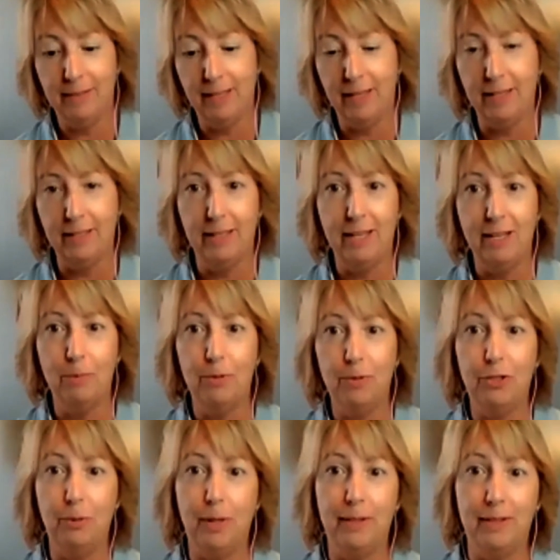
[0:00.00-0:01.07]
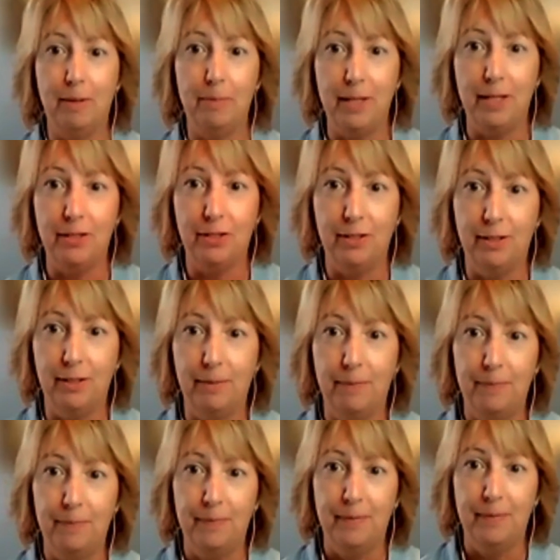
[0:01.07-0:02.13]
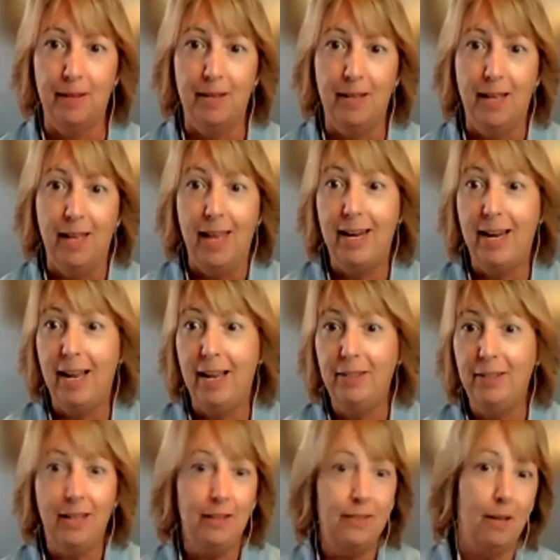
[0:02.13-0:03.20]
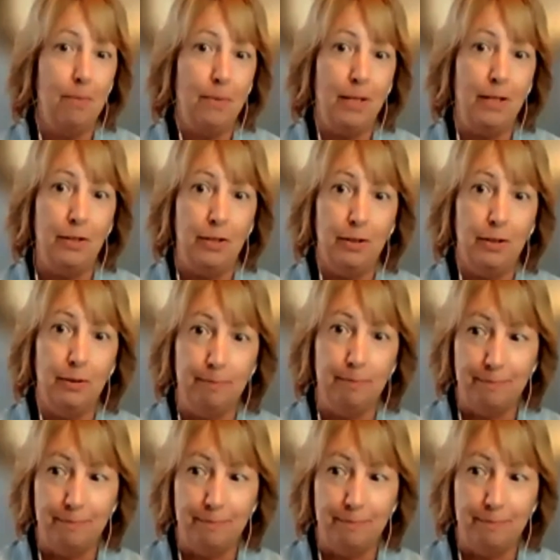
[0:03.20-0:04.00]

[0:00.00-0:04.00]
that he was doing something to her. And I said something too.